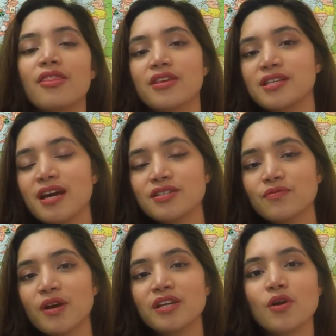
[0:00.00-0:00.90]
the sides
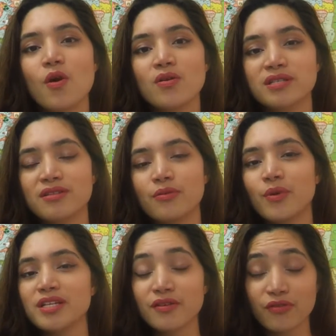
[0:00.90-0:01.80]
of my nose, and the
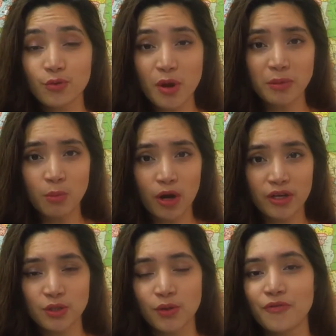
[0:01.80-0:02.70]
rest of the red
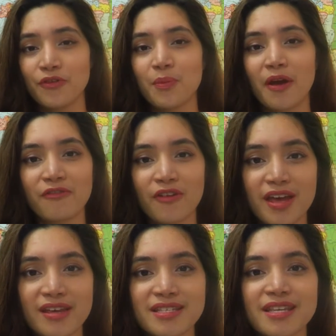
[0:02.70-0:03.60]
marks all over my
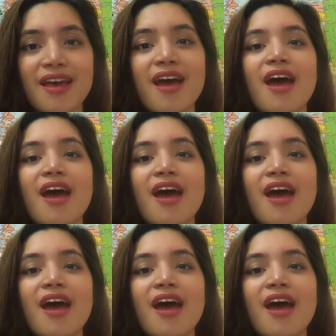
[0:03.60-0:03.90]
face.